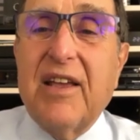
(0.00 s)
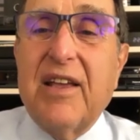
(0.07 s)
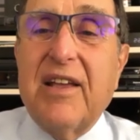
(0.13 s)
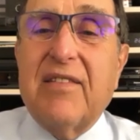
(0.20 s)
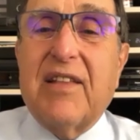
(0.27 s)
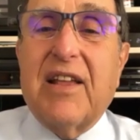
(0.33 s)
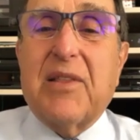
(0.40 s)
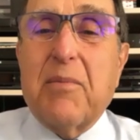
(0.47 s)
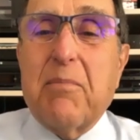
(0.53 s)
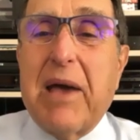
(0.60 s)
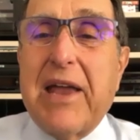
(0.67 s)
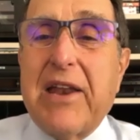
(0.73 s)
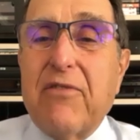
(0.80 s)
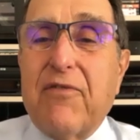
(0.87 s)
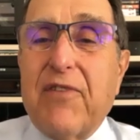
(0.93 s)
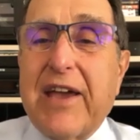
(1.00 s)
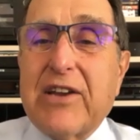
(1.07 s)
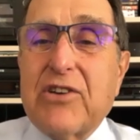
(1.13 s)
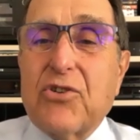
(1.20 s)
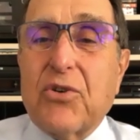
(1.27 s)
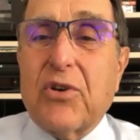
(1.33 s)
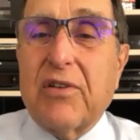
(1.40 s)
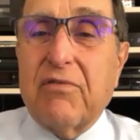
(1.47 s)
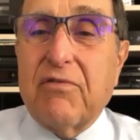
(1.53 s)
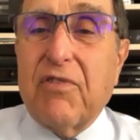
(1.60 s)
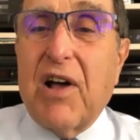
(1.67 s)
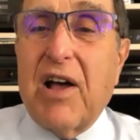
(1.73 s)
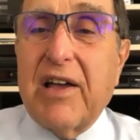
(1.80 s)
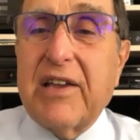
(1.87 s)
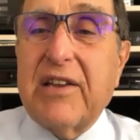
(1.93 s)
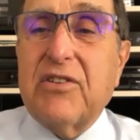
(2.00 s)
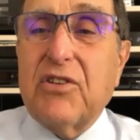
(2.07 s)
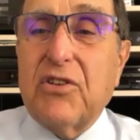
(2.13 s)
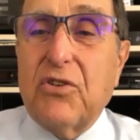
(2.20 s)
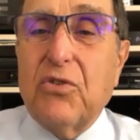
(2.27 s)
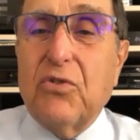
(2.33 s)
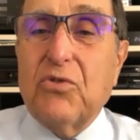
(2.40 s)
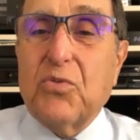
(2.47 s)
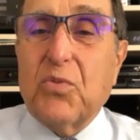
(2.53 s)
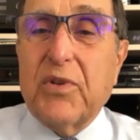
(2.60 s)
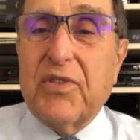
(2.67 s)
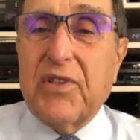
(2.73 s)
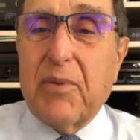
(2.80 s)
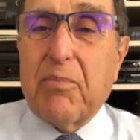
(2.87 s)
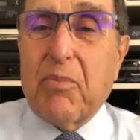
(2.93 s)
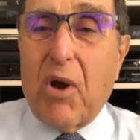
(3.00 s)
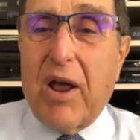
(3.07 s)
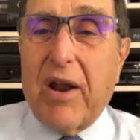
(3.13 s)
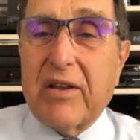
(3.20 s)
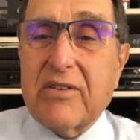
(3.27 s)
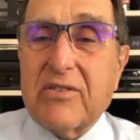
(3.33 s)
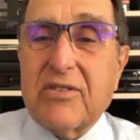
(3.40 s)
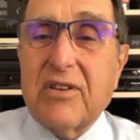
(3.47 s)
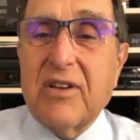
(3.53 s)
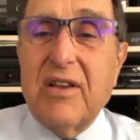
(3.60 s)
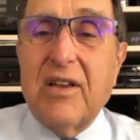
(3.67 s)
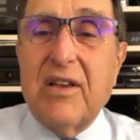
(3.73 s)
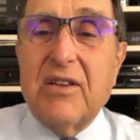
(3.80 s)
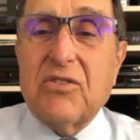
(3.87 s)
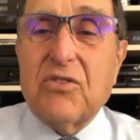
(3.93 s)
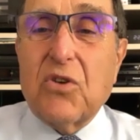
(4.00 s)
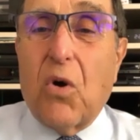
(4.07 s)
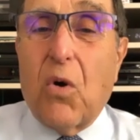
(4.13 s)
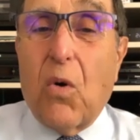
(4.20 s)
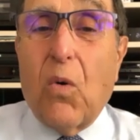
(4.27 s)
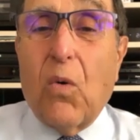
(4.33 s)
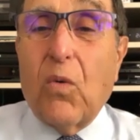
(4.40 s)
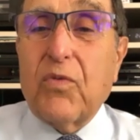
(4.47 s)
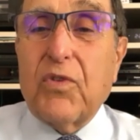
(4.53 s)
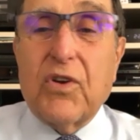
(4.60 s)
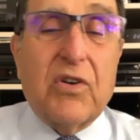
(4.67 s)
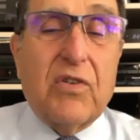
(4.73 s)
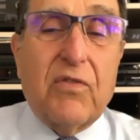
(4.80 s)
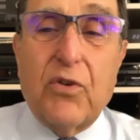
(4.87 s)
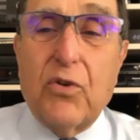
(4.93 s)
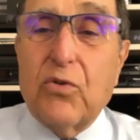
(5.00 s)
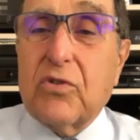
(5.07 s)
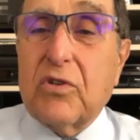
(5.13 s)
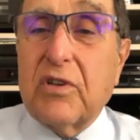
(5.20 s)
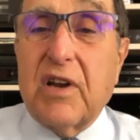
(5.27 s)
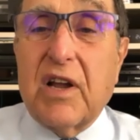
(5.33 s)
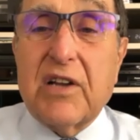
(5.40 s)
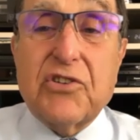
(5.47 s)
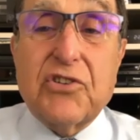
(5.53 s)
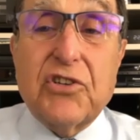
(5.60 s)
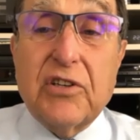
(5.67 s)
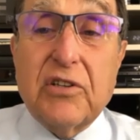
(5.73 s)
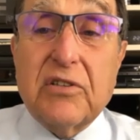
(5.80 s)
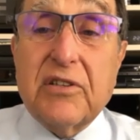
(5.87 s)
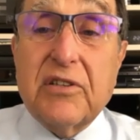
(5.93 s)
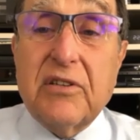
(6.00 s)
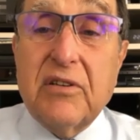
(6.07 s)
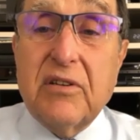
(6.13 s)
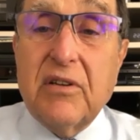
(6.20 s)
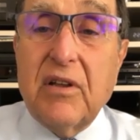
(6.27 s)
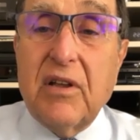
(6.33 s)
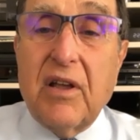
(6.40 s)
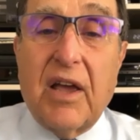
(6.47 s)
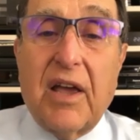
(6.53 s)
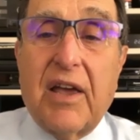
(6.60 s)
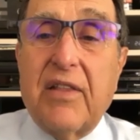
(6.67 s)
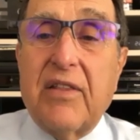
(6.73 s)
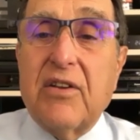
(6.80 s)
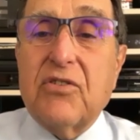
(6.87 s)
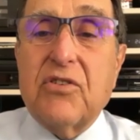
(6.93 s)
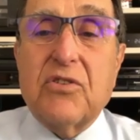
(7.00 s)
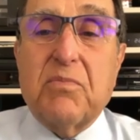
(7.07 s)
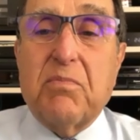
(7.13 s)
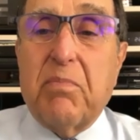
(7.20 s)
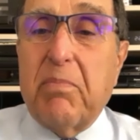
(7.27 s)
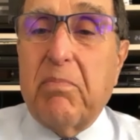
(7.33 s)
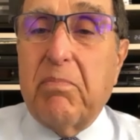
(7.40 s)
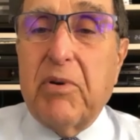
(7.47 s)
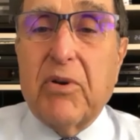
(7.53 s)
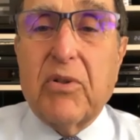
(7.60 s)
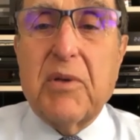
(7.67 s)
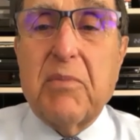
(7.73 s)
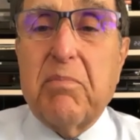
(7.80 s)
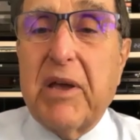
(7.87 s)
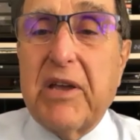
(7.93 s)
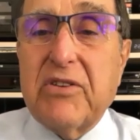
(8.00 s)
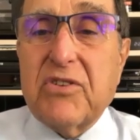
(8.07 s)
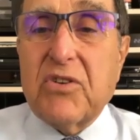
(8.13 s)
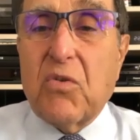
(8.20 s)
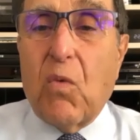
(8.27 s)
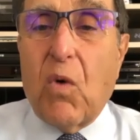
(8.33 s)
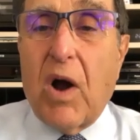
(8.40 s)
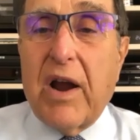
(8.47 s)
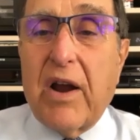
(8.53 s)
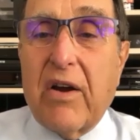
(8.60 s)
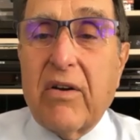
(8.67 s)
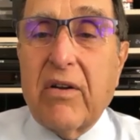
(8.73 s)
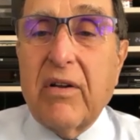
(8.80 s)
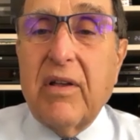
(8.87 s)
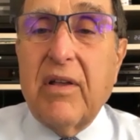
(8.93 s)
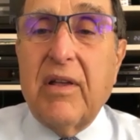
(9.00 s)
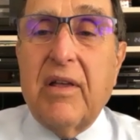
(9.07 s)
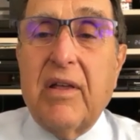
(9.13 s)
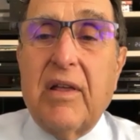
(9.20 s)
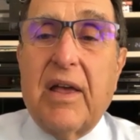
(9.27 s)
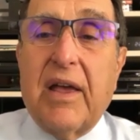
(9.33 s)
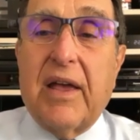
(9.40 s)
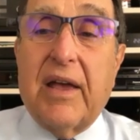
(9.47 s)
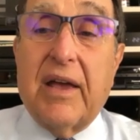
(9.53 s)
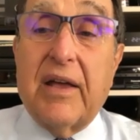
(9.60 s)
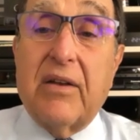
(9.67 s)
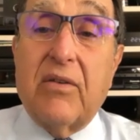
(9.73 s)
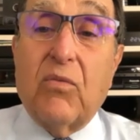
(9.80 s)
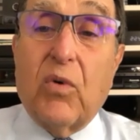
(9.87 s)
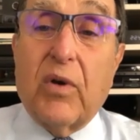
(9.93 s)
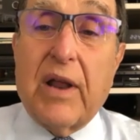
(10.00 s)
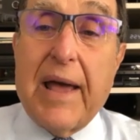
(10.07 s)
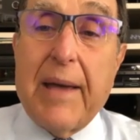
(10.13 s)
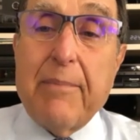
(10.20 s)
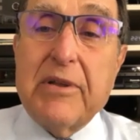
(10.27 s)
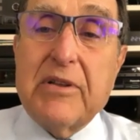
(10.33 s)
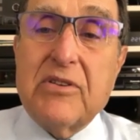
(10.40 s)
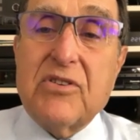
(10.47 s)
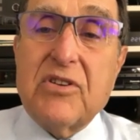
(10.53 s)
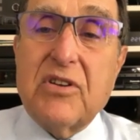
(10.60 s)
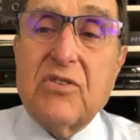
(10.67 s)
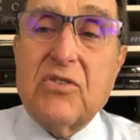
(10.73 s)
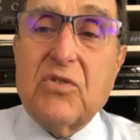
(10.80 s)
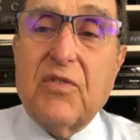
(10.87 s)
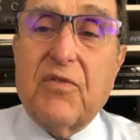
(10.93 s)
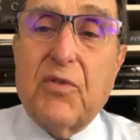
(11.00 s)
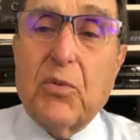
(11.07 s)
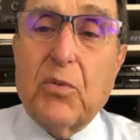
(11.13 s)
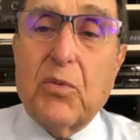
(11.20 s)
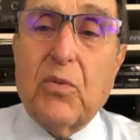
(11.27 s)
that the manufacturer can find to use with their products. So they're usually not shielded and they're just barely basic wire. And what happens is if you